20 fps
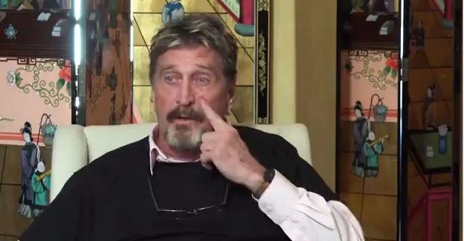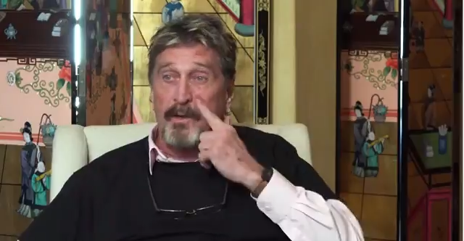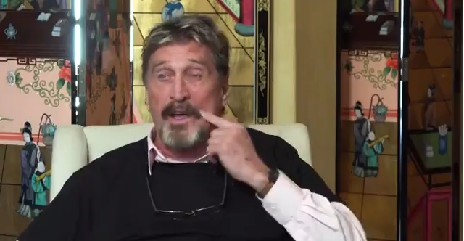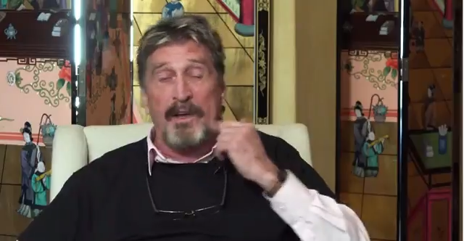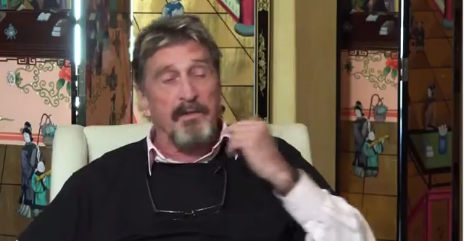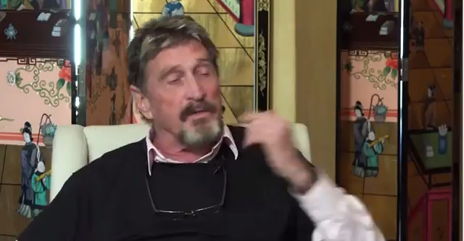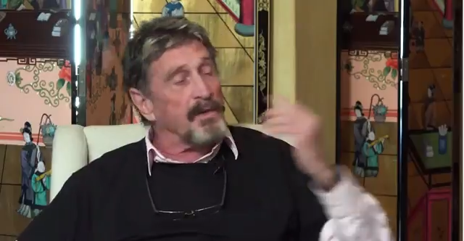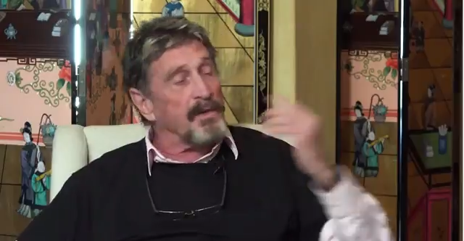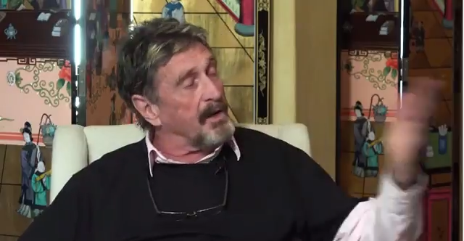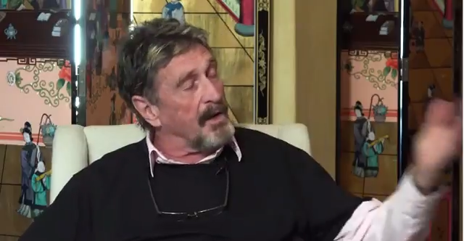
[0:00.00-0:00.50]
I
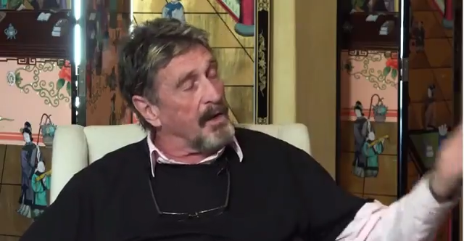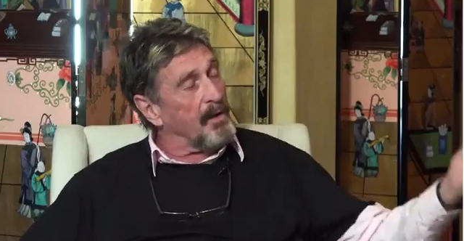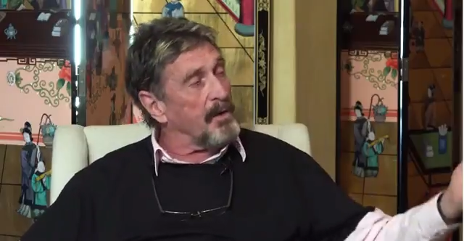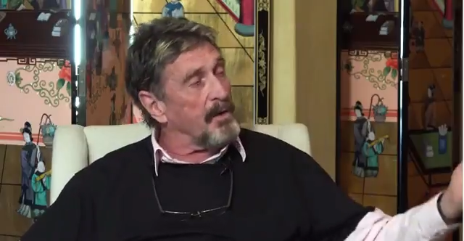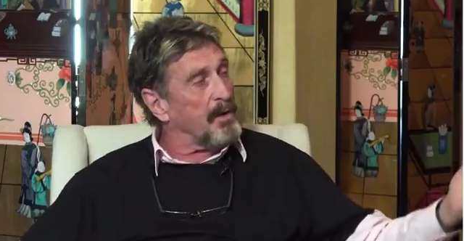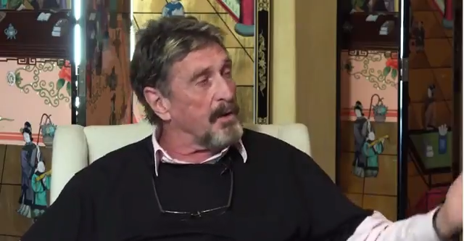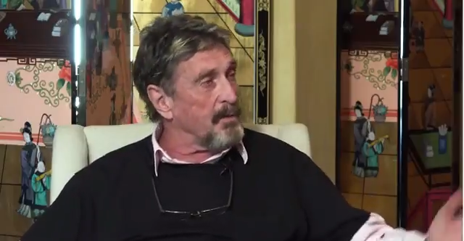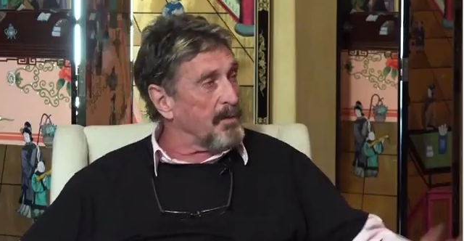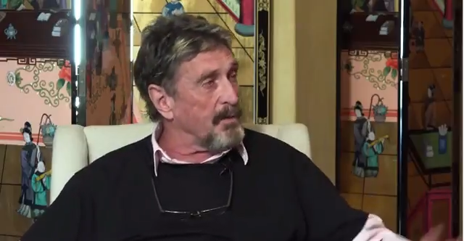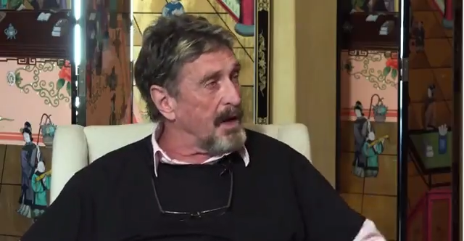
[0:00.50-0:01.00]
don't have to go
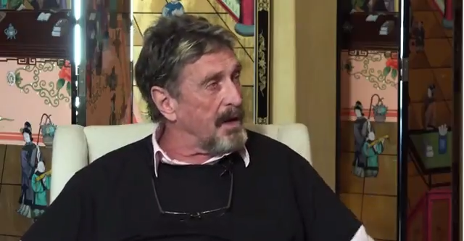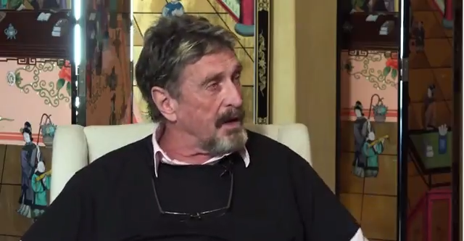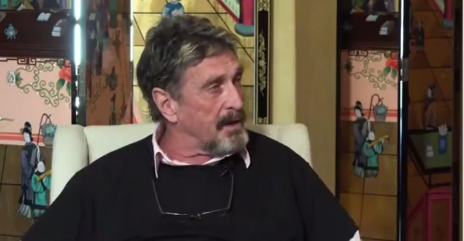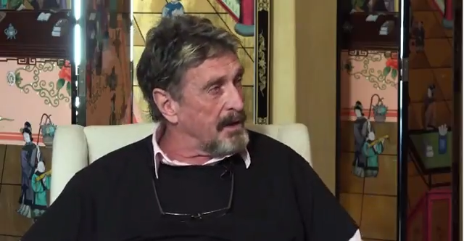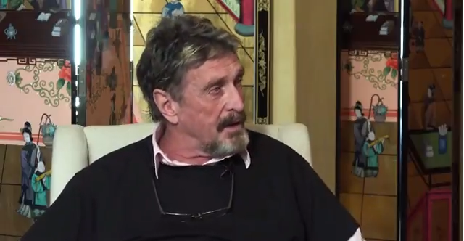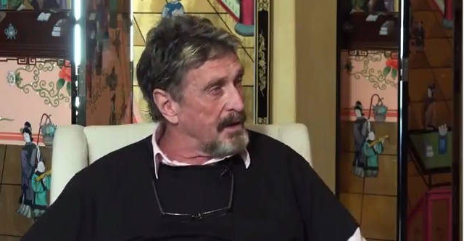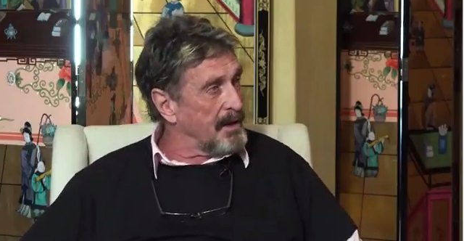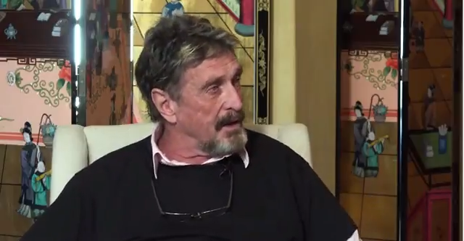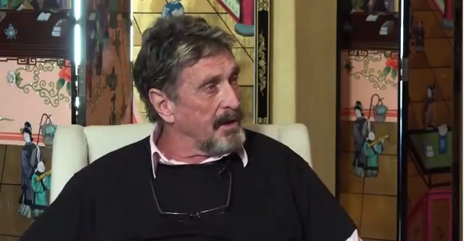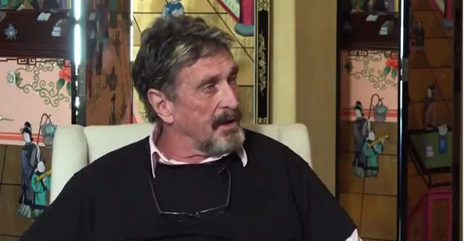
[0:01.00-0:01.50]
to the
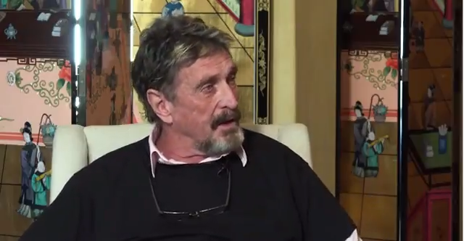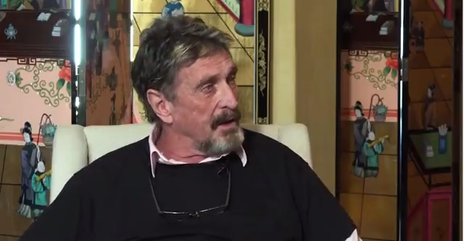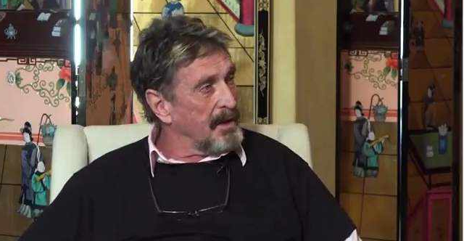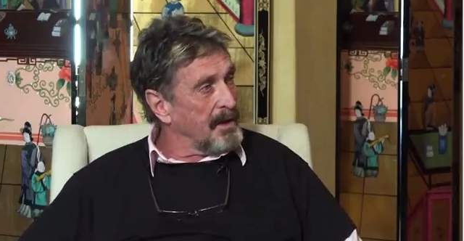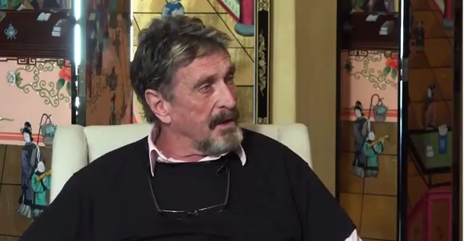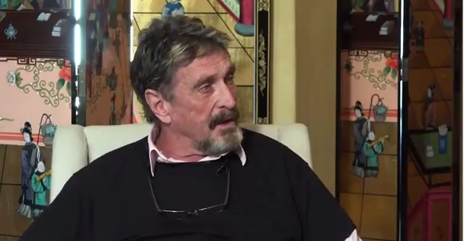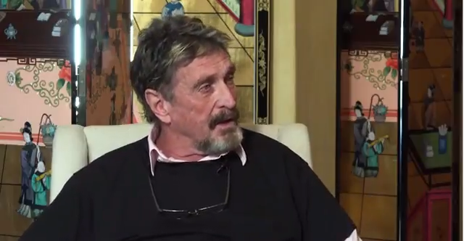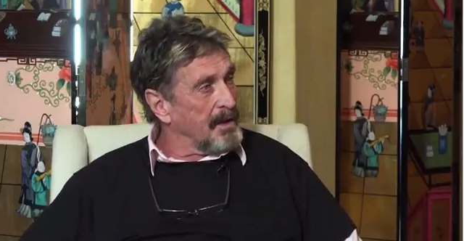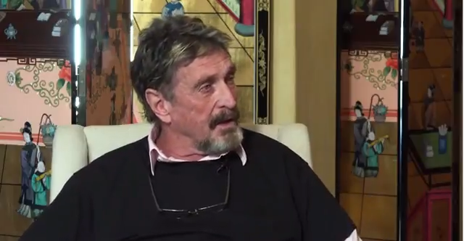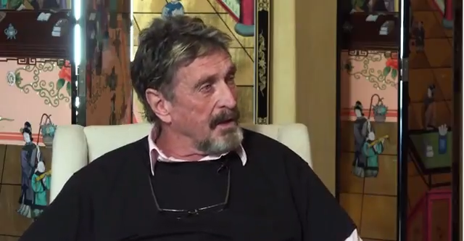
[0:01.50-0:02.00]
bank.
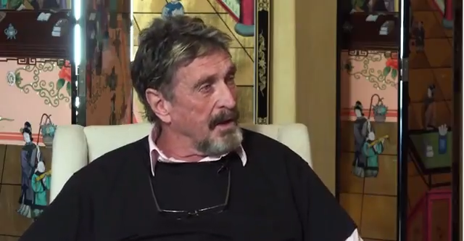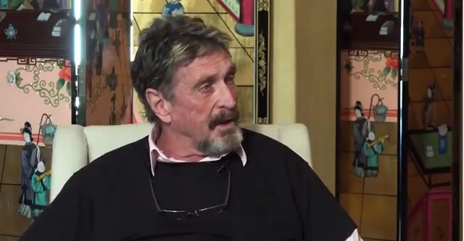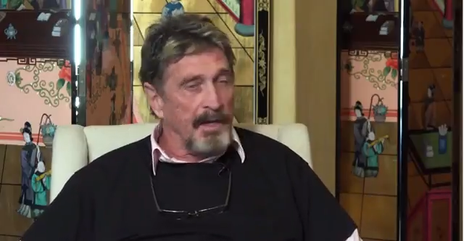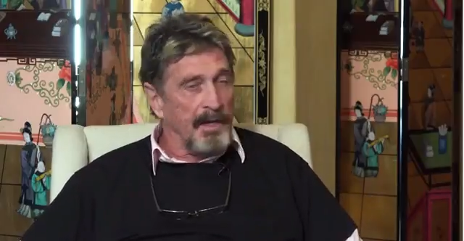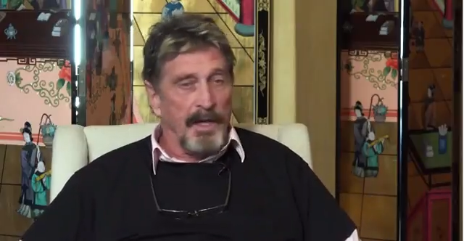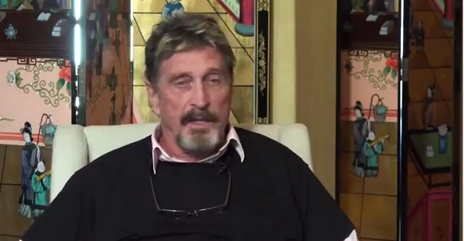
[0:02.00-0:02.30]
It